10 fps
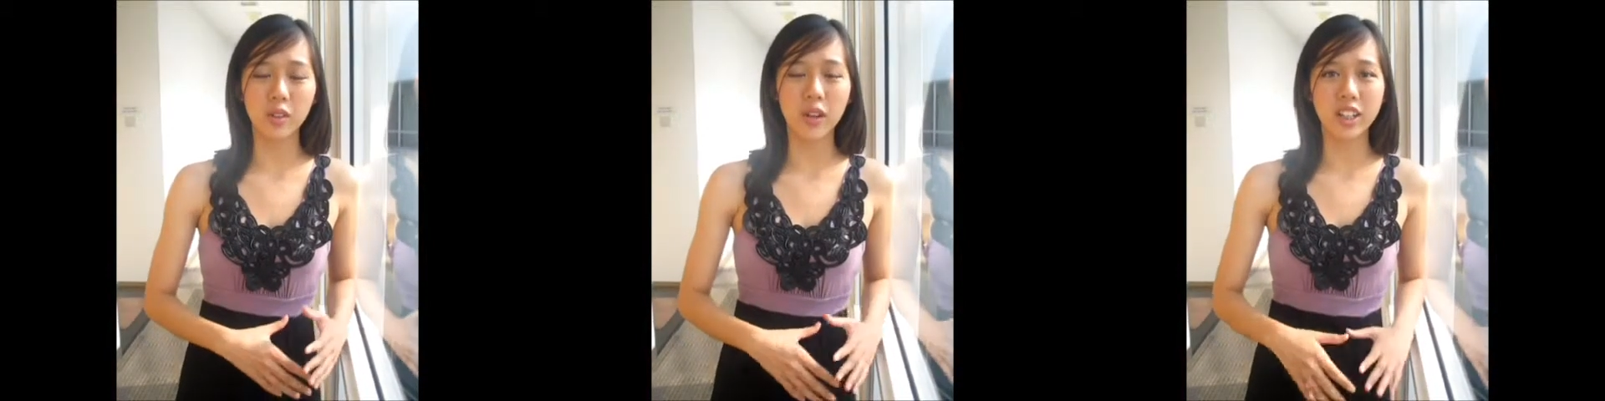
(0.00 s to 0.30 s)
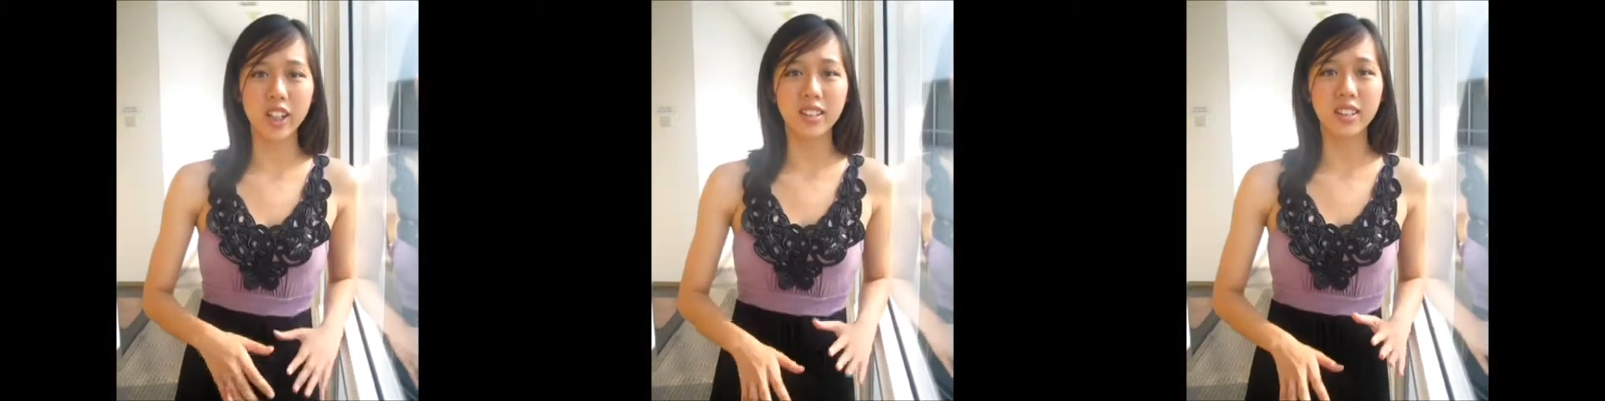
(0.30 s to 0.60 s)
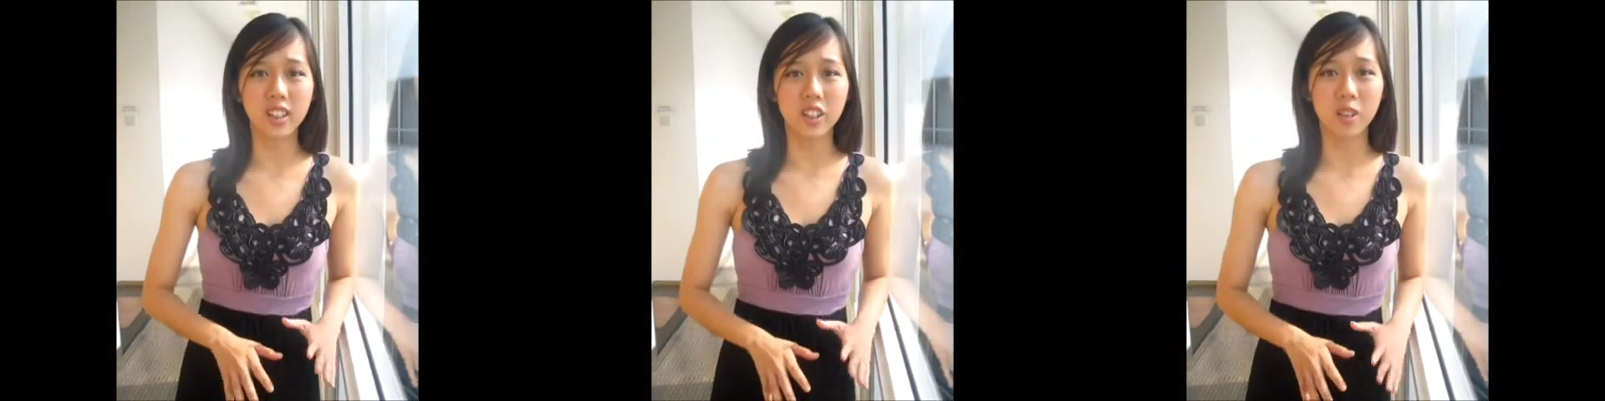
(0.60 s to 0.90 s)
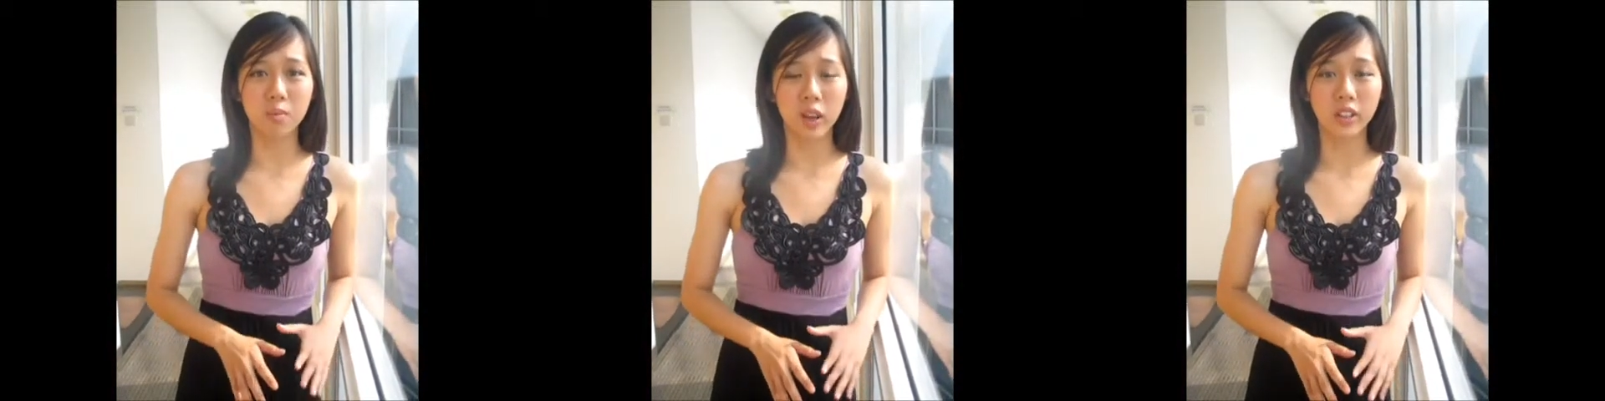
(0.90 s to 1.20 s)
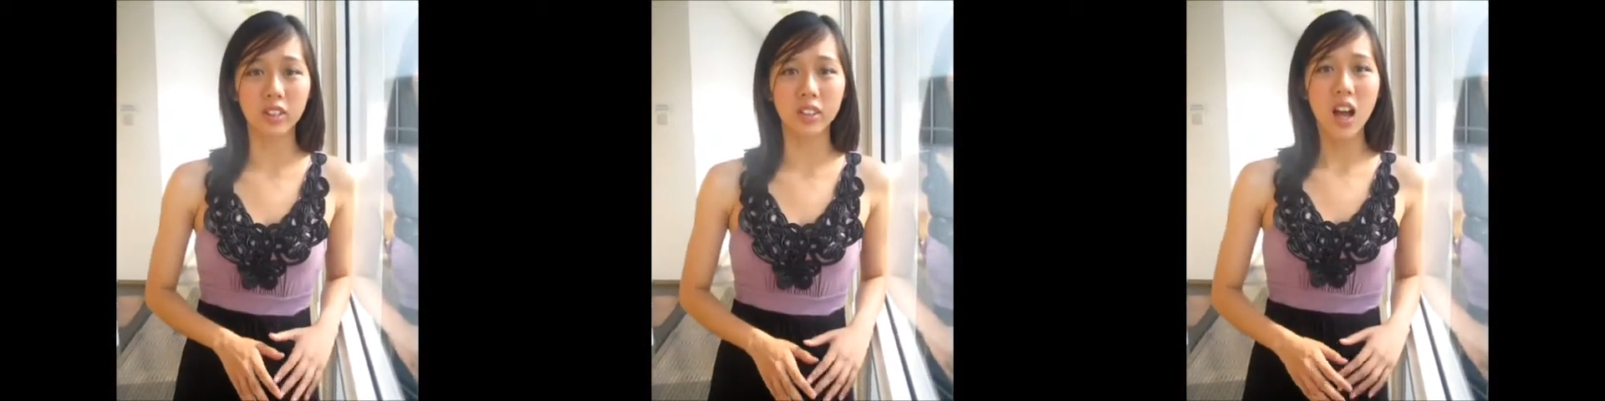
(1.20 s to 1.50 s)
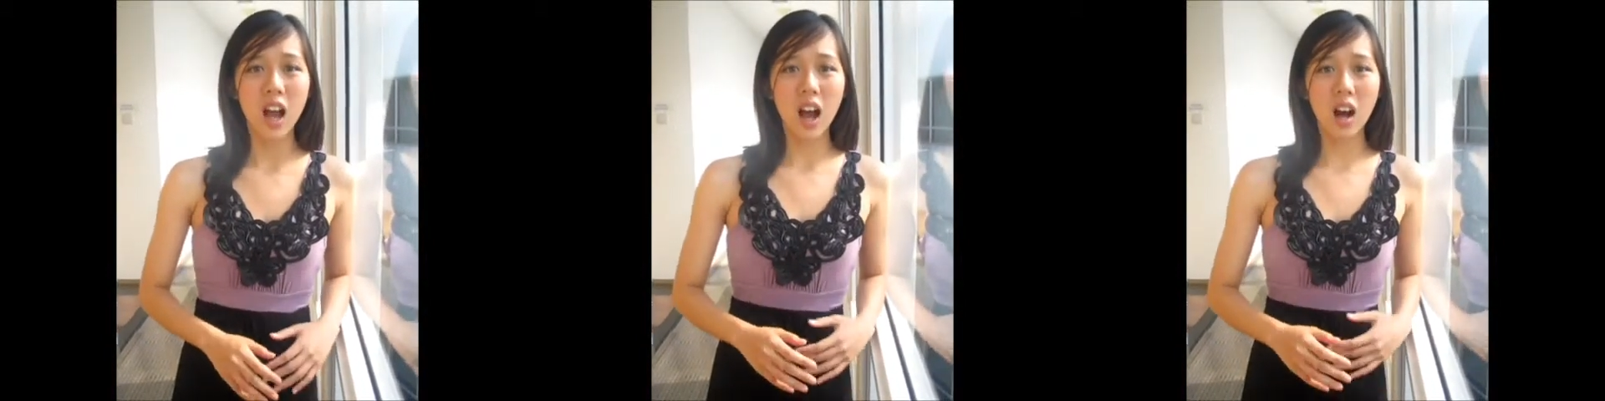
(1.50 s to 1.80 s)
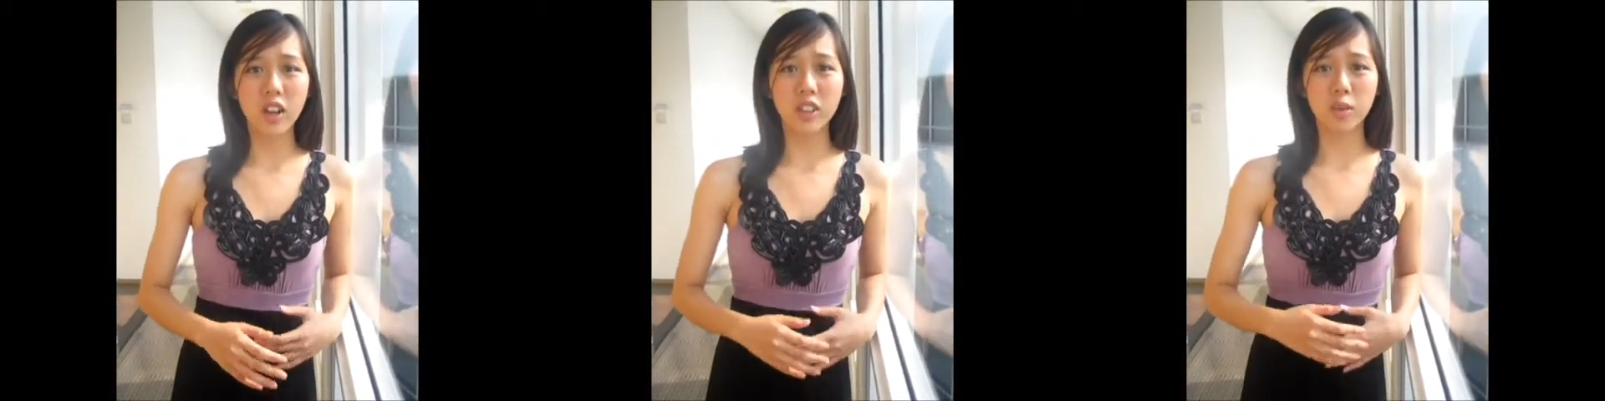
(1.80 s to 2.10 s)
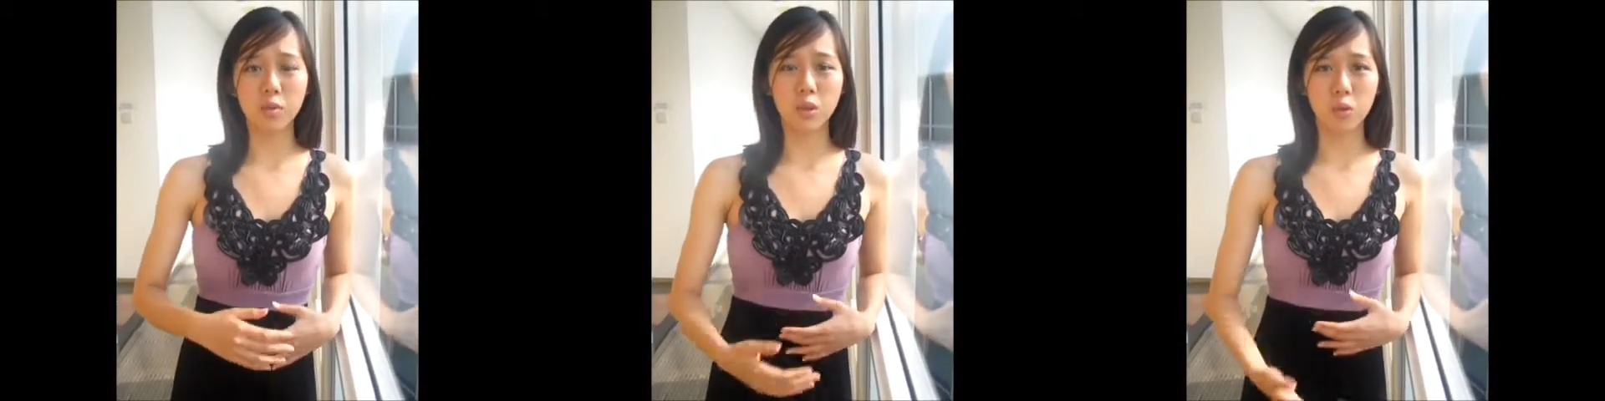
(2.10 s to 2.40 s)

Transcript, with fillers: they will actually teach the models how are you supposed to